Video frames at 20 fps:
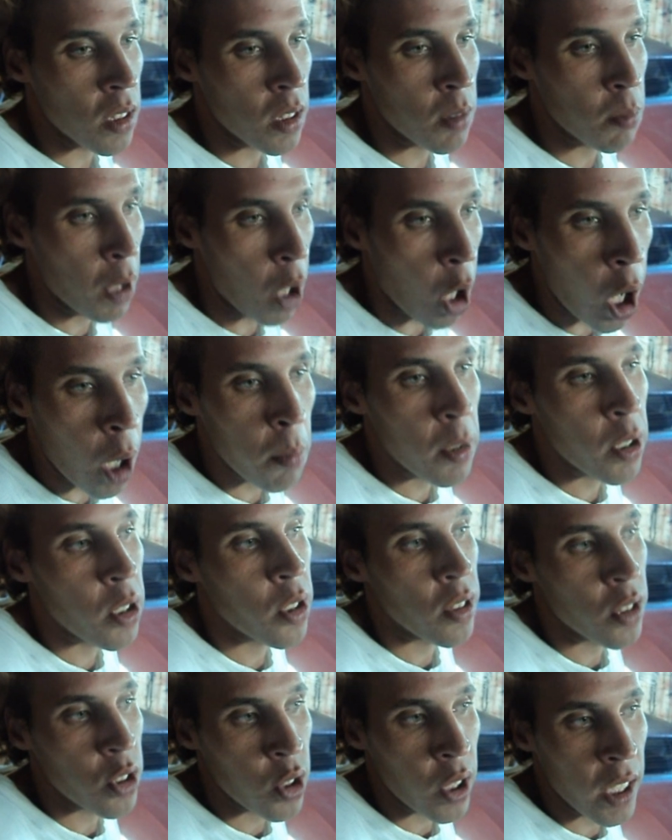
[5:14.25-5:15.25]

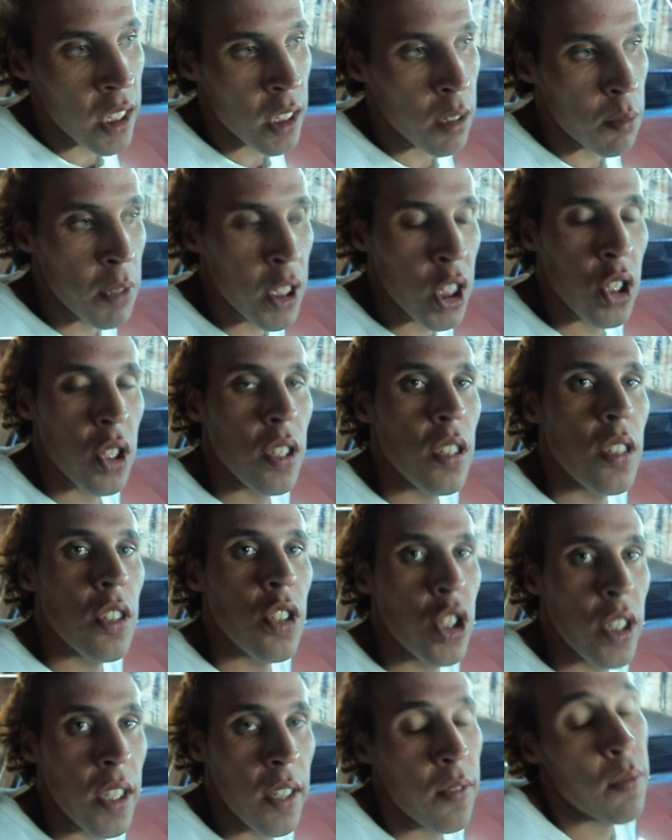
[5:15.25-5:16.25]
speedometer and transmission
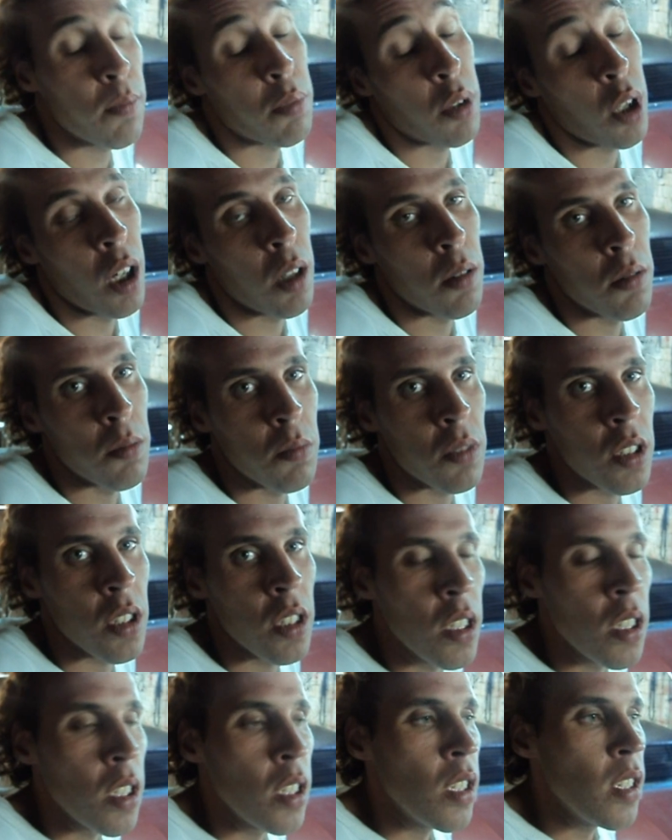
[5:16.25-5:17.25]
shift problems,
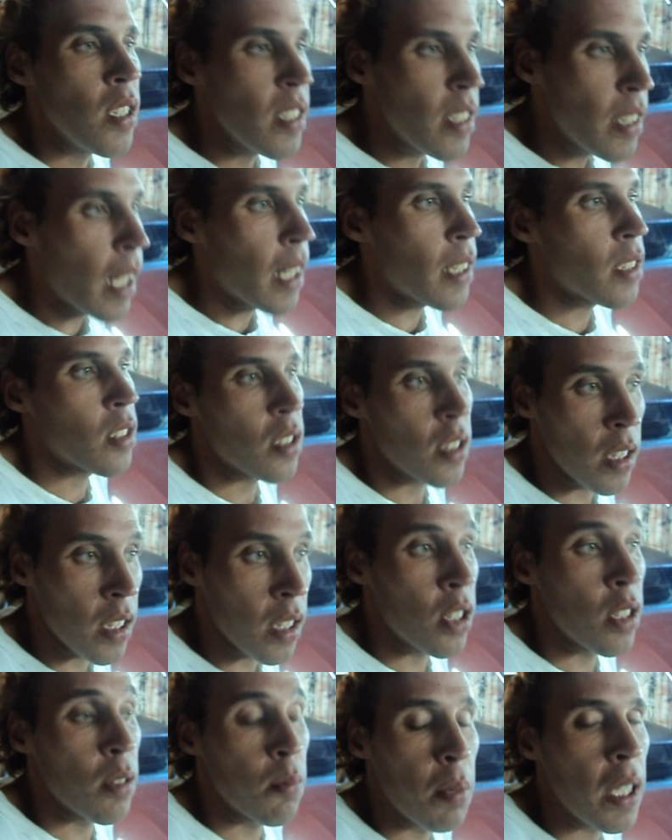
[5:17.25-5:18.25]
yes,
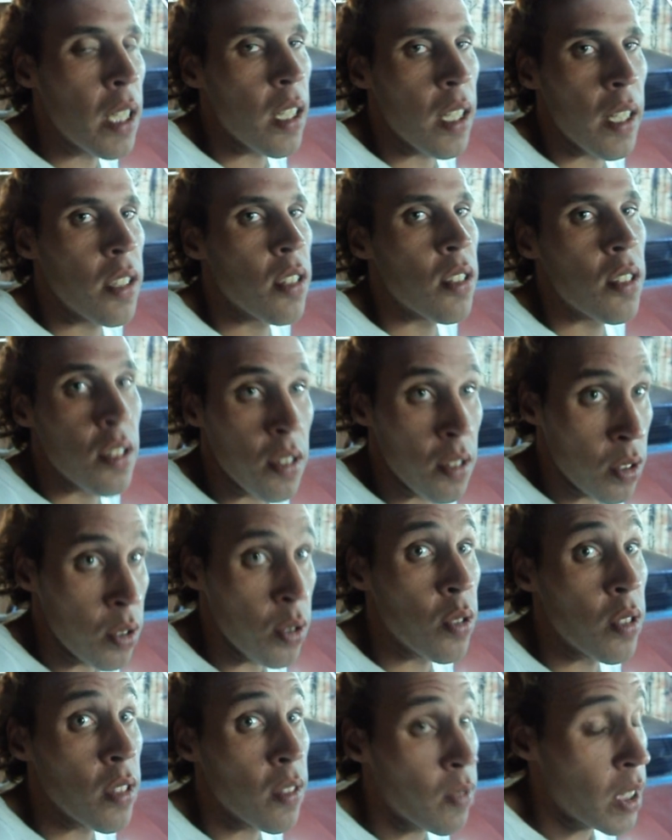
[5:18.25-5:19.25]
it could be linked
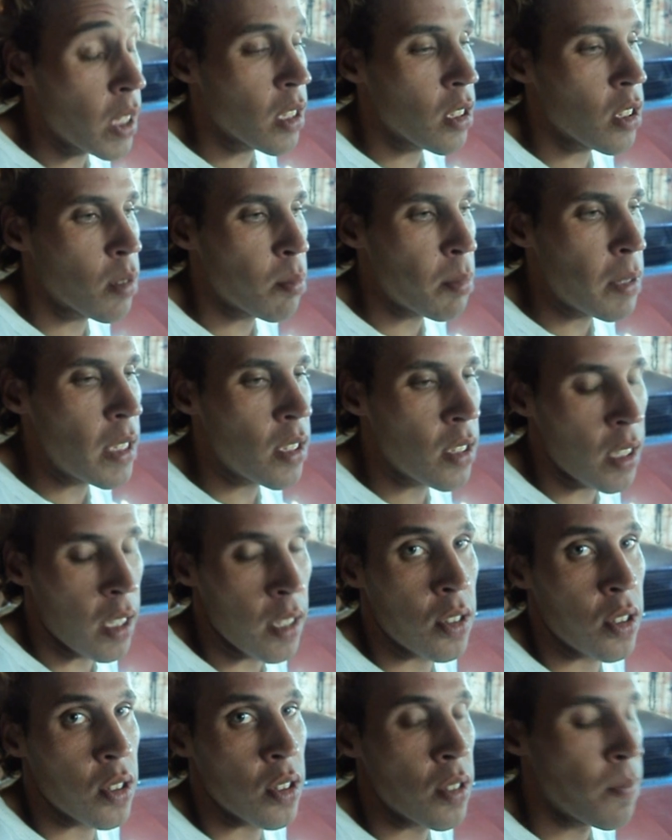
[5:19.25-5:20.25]
to a vehicle speed
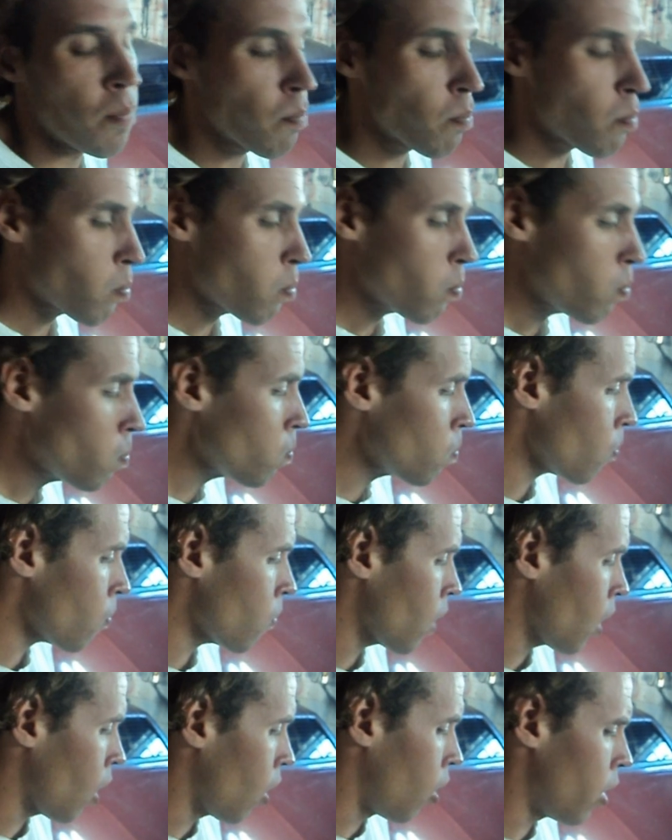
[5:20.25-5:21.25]
sensor.
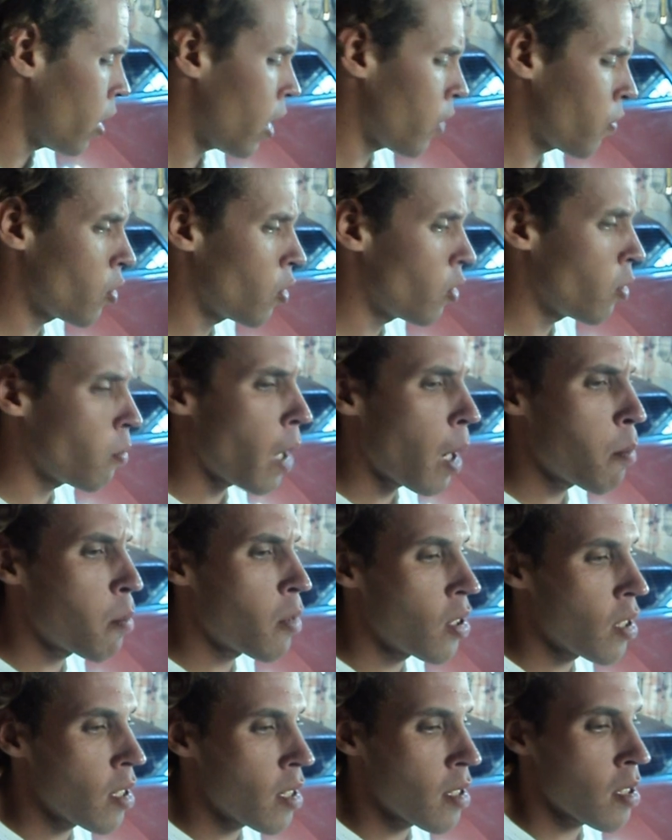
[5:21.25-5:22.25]
All you have to
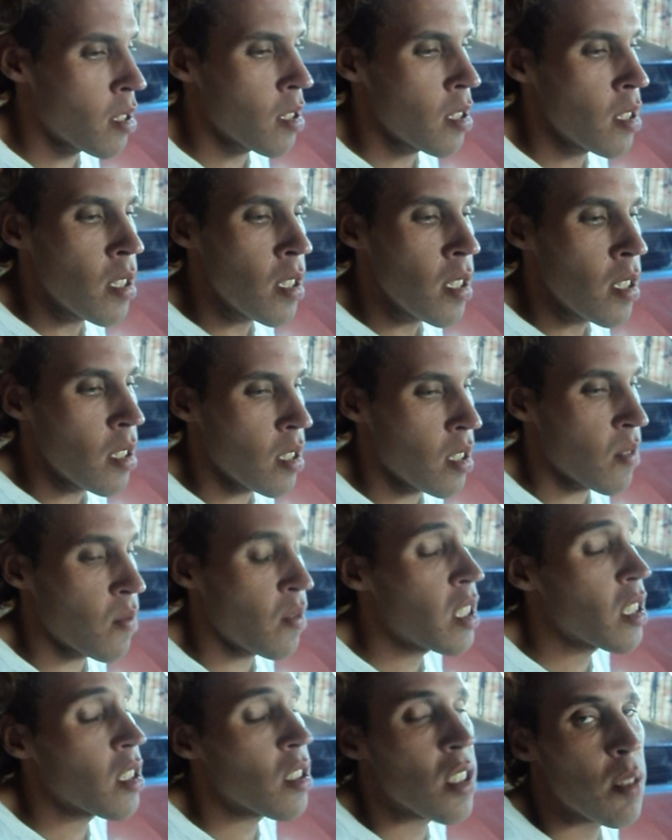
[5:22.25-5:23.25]
remember is a
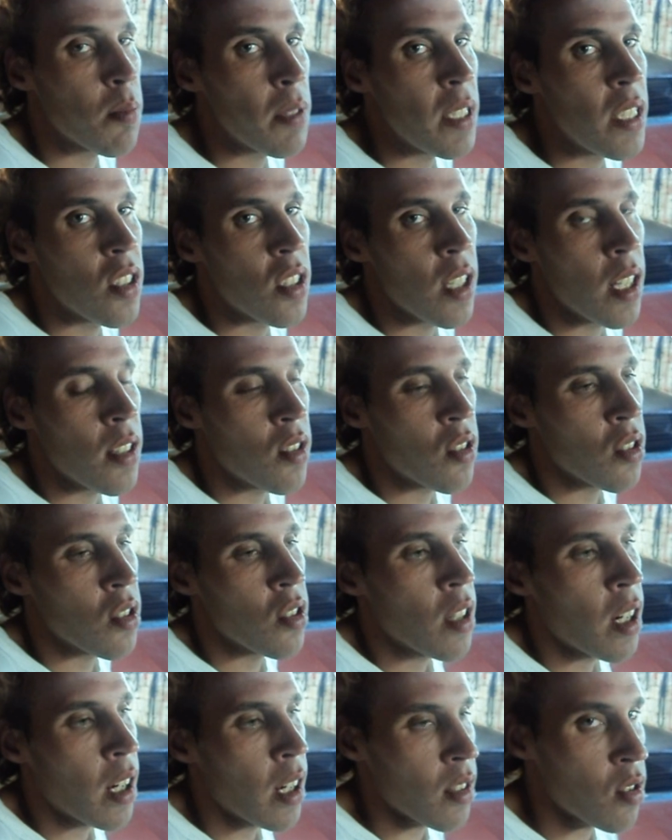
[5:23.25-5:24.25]
vehicle speed
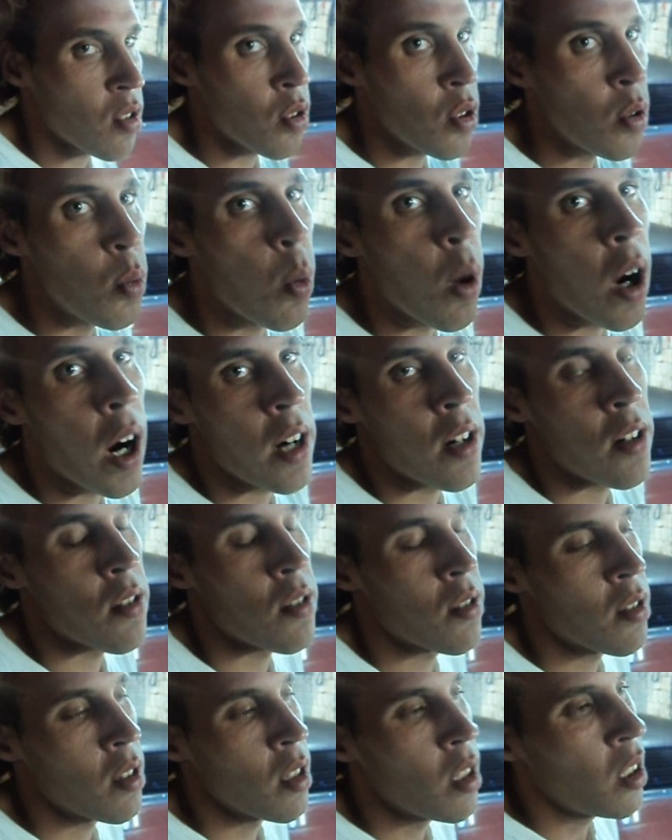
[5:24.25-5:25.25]
sensor has two
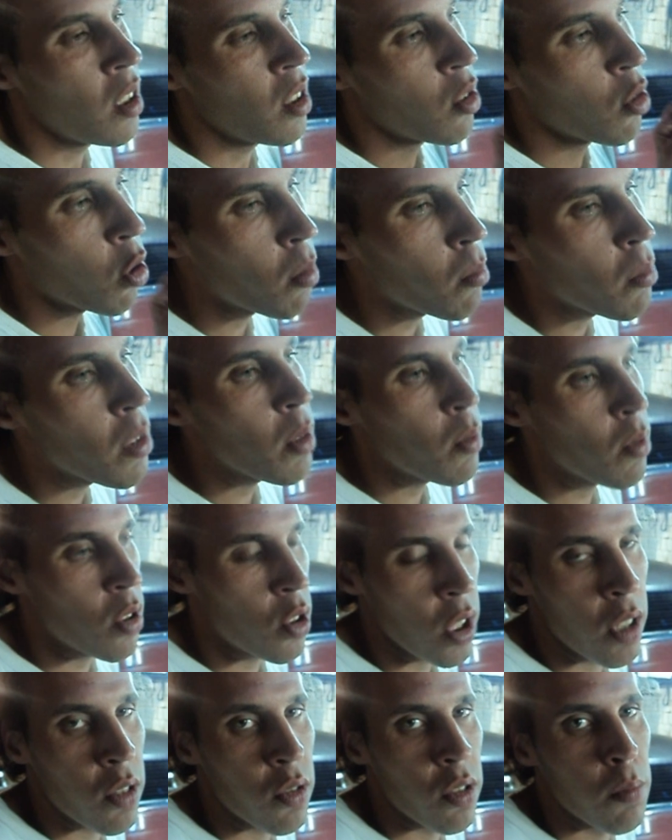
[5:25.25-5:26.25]
wires. Normally
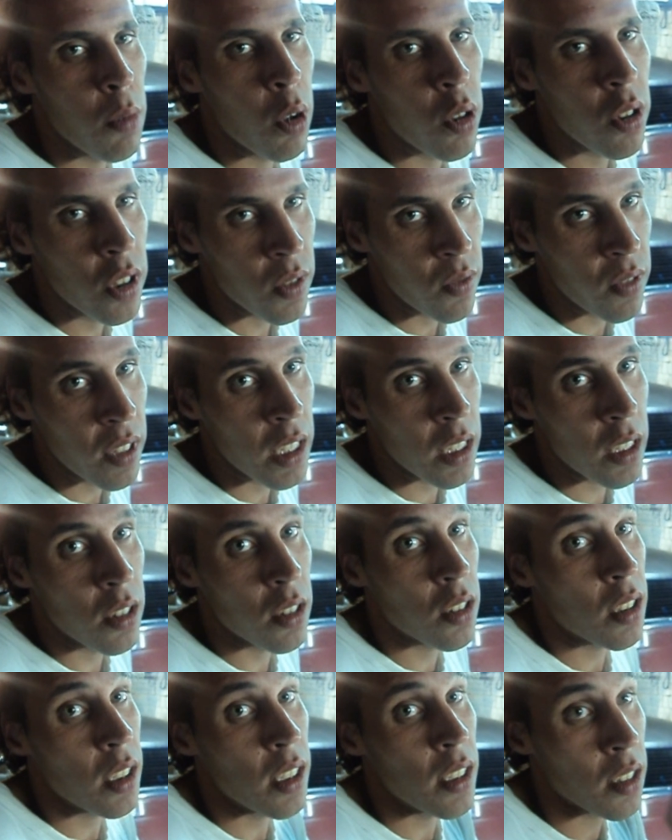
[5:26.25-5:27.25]
with General Motors
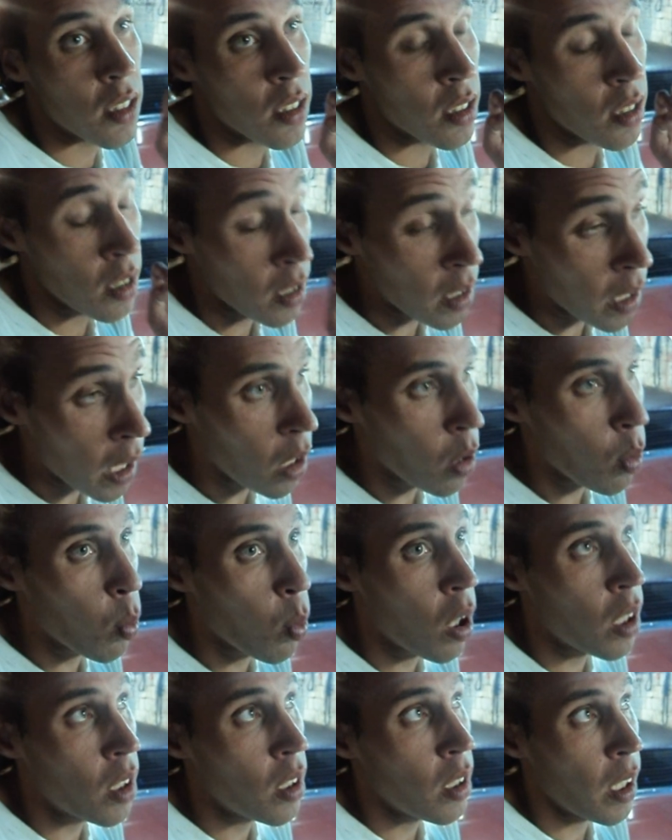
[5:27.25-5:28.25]
vehicles, it's a yellow
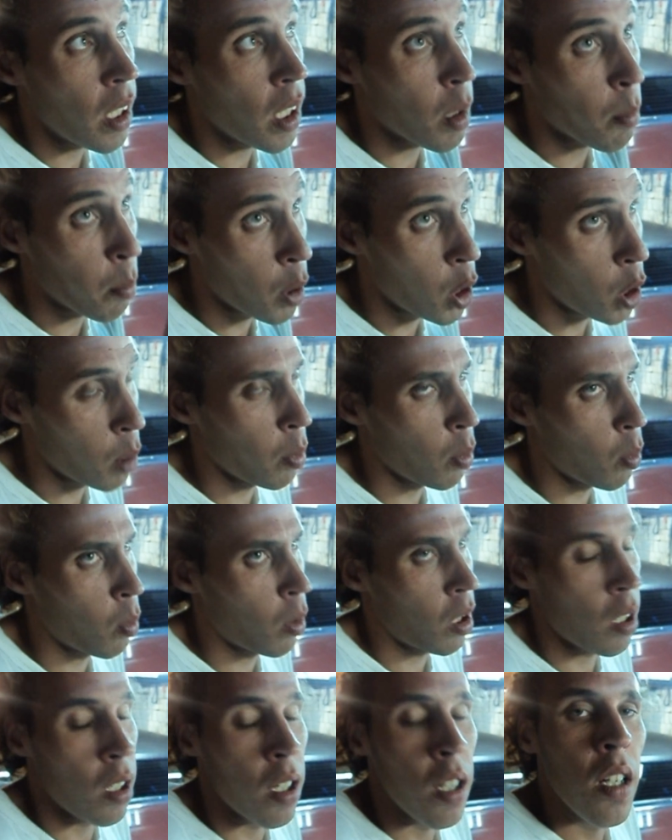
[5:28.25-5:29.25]
one and a purple
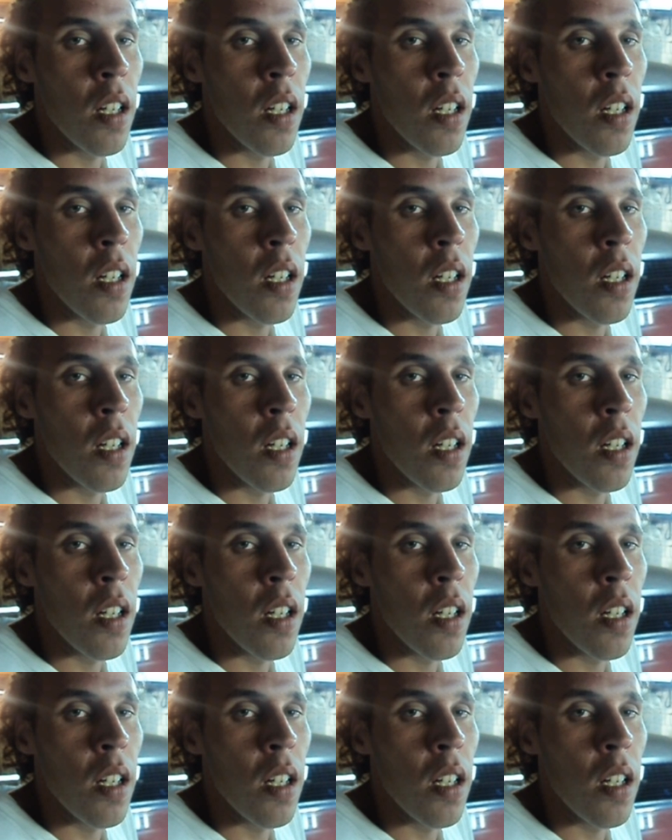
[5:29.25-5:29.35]
one.